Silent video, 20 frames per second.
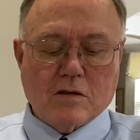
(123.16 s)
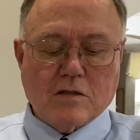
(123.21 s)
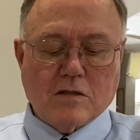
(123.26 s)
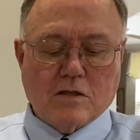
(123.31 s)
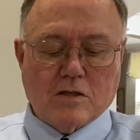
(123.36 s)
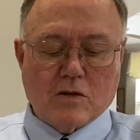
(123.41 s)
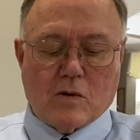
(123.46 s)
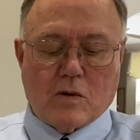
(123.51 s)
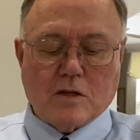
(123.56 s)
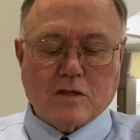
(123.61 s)

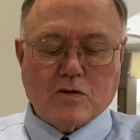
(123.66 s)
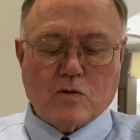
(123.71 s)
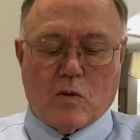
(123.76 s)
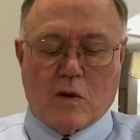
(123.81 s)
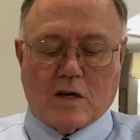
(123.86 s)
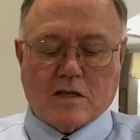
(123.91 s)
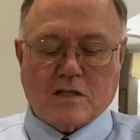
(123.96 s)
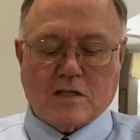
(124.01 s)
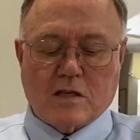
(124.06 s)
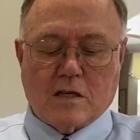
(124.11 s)
George
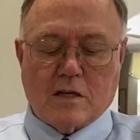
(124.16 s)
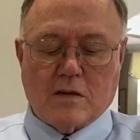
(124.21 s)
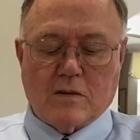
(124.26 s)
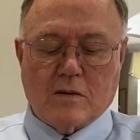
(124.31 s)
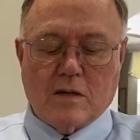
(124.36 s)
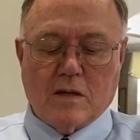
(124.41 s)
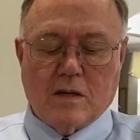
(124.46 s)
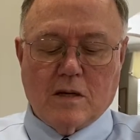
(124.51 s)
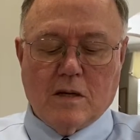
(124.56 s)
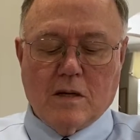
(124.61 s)

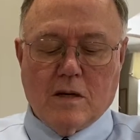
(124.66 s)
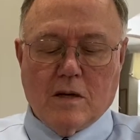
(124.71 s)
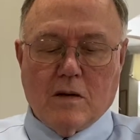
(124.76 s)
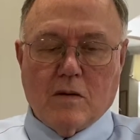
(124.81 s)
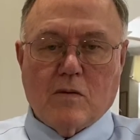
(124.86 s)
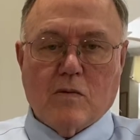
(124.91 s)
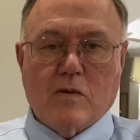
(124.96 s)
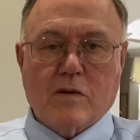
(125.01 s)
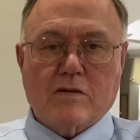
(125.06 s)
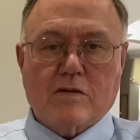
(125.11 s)
Washington
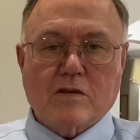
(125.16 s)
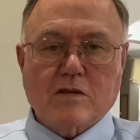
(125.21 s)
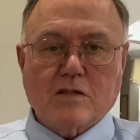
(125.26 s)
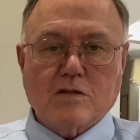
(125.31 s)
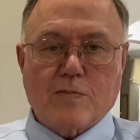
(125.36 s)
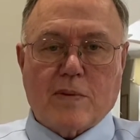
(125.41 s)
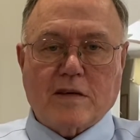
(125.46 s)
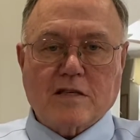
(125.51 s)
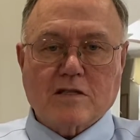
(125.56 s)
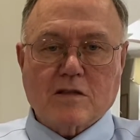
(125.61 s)
with the
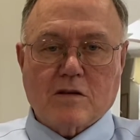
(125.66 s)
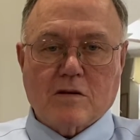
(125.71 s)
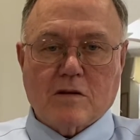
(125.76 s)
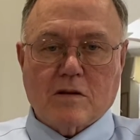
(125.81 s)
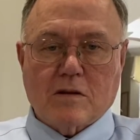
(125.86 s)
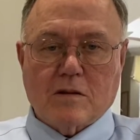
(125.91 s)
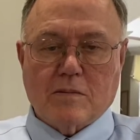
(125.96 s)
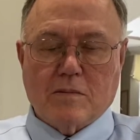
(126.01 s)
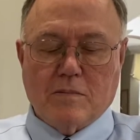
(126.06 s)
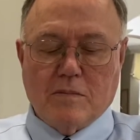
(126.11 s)
special
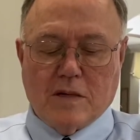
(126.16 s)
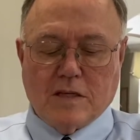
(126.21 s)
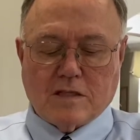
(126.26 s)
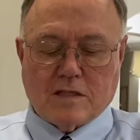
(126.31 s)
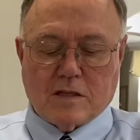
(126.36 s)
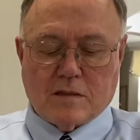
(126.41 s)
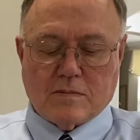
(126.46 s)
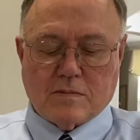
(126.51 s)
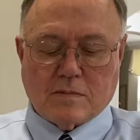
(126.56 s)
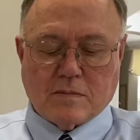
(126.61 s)

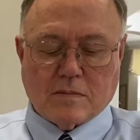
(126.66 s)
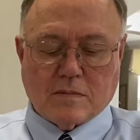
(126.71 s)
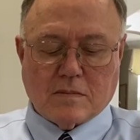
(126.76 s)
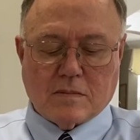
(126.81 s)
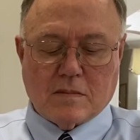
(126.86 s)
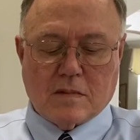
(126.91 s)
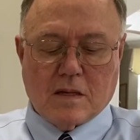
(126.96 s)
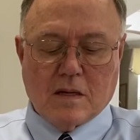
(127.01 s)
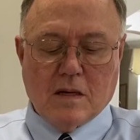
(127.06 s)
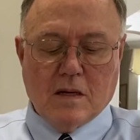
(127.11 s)
mission.
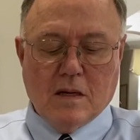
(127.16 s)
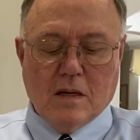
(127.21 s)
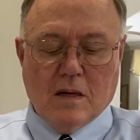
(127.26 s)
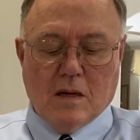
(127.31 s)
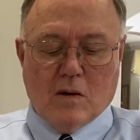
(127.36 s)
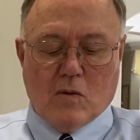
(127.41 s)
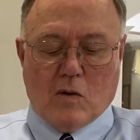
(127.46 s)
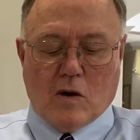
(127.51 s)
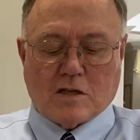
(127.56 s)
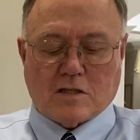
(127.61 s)

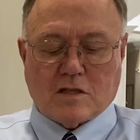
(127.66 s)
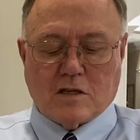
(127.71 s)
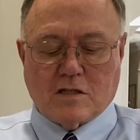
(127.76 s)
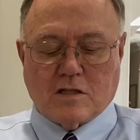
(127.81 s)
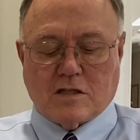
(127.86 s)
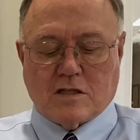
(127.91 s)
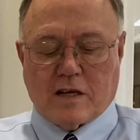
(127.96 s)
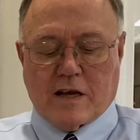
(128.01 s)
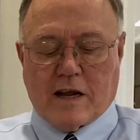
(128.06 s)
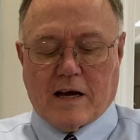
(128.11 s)
Washington
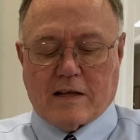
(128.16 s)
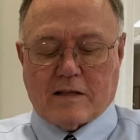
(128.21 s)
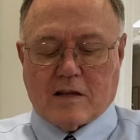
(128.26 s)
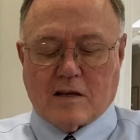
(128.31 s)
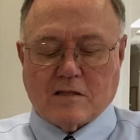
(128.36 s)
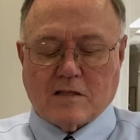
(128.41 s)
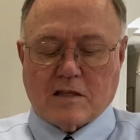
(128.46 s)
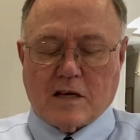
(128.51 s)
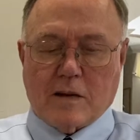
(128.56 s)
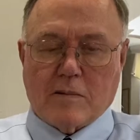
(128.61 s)
set out
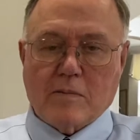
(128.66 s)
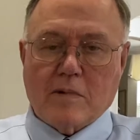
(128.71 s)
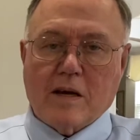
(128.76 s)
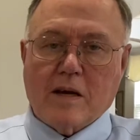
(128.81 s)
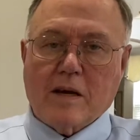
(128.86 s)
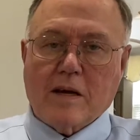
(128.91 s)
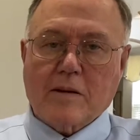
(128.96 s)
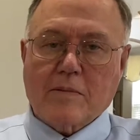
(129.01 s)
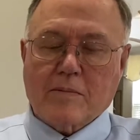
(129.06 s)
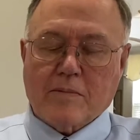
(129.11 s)
that same
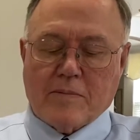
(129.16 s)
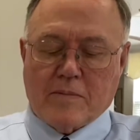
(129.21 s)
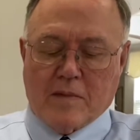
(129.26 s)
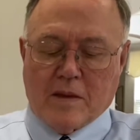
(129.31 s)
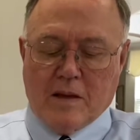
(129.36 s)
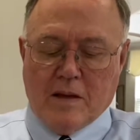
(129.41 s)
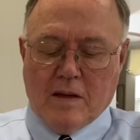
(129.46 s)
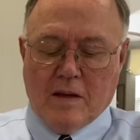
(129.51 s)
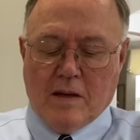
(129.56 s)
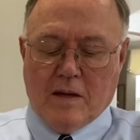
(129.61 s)
day.
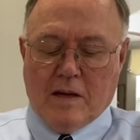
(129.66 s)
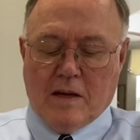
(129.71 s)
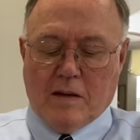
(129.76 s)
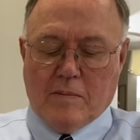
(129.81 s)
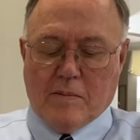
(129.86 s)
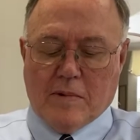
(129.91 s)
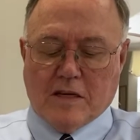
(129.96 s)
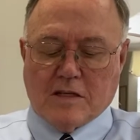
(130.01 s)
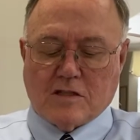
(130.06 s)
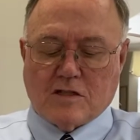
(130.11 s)
He
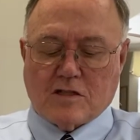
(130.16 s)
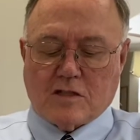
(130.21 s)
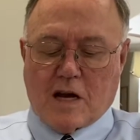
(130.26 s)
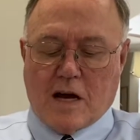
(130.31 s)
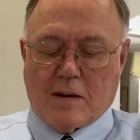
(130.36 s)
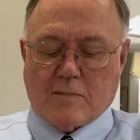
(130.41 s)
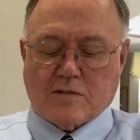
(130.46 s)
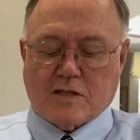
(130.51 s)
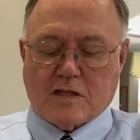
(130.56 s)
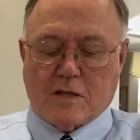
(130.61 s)
made
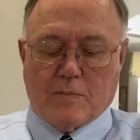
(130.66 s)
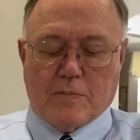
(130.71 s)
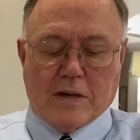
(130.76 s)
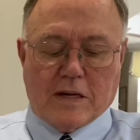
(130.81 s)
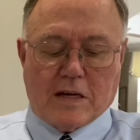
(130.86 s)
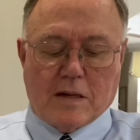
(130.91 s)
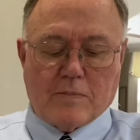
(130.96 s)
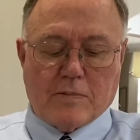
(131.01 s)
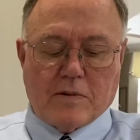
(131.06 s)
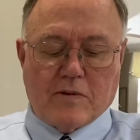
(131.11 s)
stops to
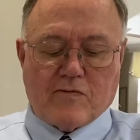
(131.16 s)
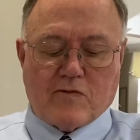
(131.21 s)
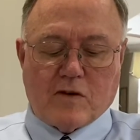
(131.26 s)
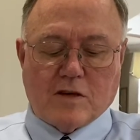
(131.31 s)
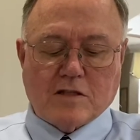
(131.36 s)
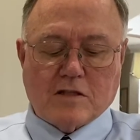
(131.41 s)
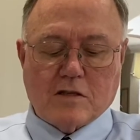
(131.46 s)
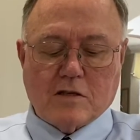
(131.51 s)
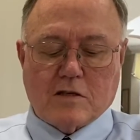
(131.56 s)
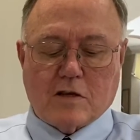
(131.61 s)
pick up a
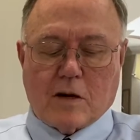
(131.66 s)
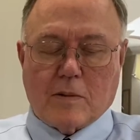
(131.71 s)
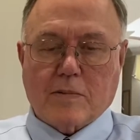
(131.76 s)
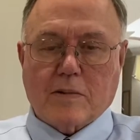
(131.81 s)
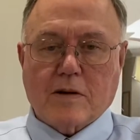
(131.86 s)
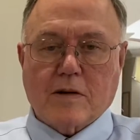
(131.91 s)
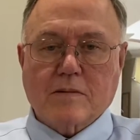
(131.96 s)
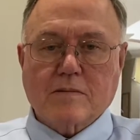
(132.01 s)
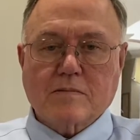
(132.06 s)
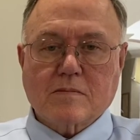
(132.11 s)
French
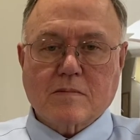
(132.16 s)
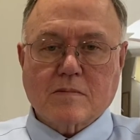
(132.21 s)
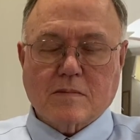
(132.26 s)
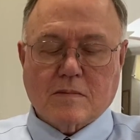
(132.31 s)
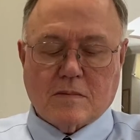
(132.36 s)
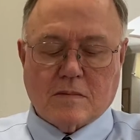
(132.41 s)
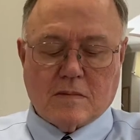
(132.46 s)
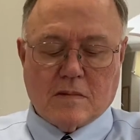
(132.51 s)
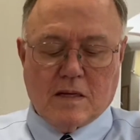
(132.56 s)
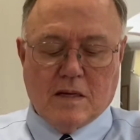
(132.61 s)
interpreter,
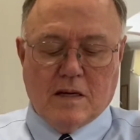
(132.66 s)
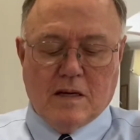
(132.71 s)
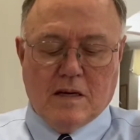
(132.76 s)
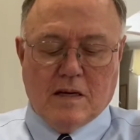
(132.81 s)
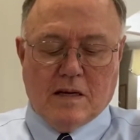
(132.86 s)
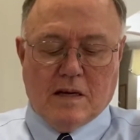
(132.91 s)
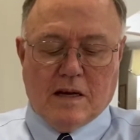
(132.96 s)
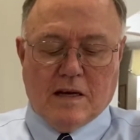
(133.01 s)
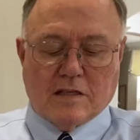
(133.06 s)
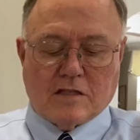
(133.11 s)

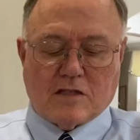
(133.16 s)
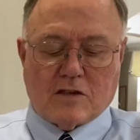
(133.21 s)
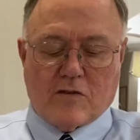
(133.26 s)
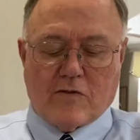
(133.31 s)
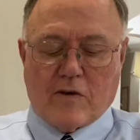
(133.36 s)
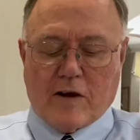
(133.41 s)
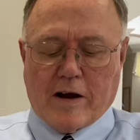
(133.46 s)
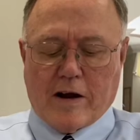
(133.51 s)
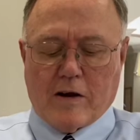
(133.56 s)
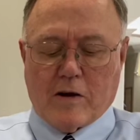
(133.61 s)
a
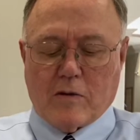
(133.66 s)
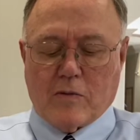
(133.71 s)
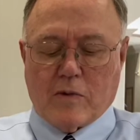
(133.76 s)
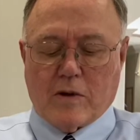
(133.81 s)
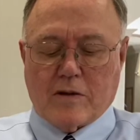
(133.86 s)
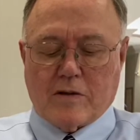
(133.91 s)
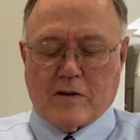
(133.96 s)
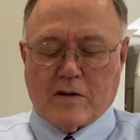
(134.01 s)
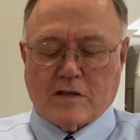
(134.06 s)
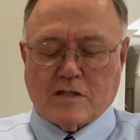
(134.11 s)
surveyor
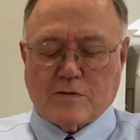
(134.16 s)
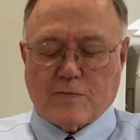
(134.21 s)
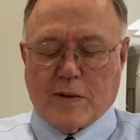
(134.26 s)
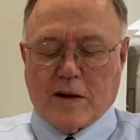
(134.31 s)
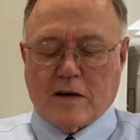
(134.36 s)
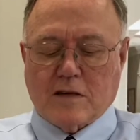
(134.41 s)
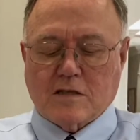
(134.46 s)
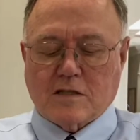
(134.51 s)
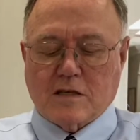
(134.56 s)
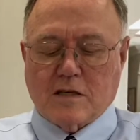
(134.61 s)
with
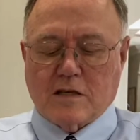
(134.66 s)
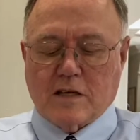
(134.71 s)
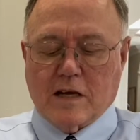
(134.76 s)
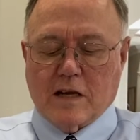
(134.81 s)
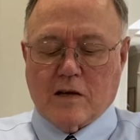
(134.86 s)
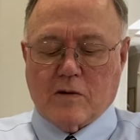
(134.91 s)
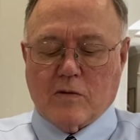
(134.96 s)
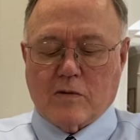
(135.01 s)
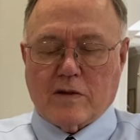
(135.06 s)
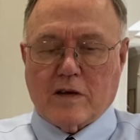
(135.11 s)
experience in
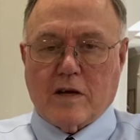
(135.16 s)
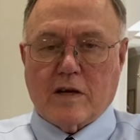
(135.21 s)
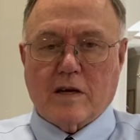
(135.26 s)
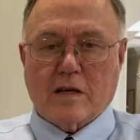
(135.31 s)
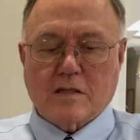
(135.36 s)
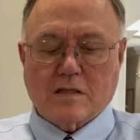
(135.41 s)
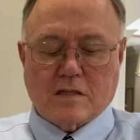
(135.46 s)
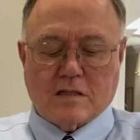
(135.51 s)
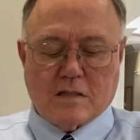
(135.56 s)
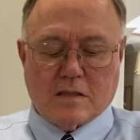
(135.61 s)
dealing with
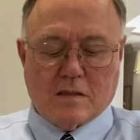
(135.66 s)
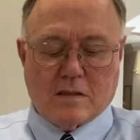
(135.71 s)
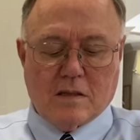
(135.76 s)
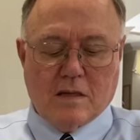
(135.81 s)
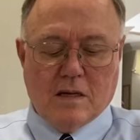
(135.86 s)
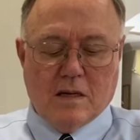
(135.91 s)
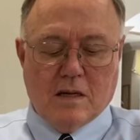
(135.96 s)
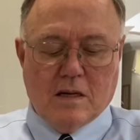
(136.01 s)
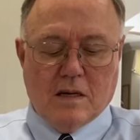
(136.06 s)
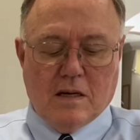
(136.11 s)
Indians,
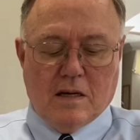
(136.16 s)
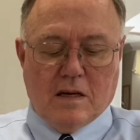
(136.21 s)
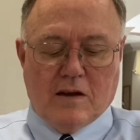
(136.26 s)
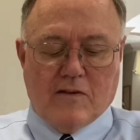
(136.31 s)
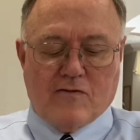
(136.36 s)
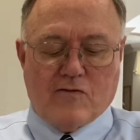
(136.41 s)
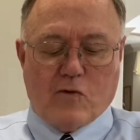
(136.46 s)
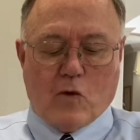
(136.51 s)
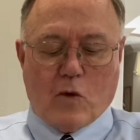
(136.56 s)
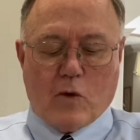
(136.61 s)

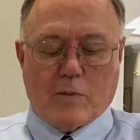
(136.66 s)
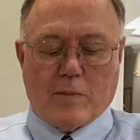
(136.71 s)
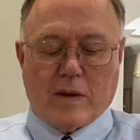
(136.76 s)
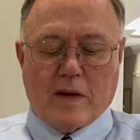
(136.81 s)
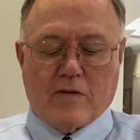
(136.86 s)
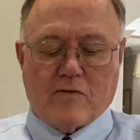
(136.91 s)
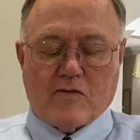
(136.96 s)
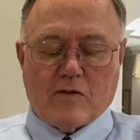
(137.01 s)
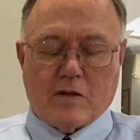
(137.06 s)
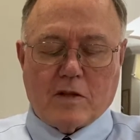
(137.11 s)
and 4
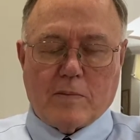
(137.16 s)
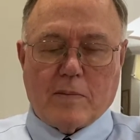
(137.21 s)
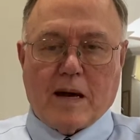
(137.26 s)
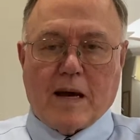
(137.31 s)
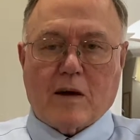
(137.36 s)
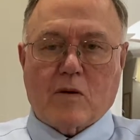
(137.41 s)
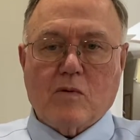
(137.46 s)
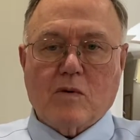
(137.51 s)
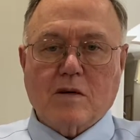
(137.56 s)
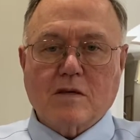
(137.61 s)
men from the
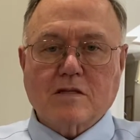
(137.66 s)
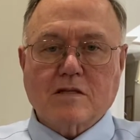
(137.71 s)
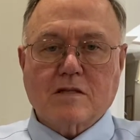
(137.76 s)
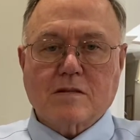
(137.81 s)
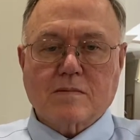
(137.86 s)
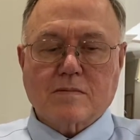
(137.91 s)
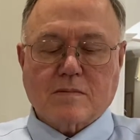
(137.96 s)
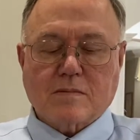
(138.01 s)
backwoods.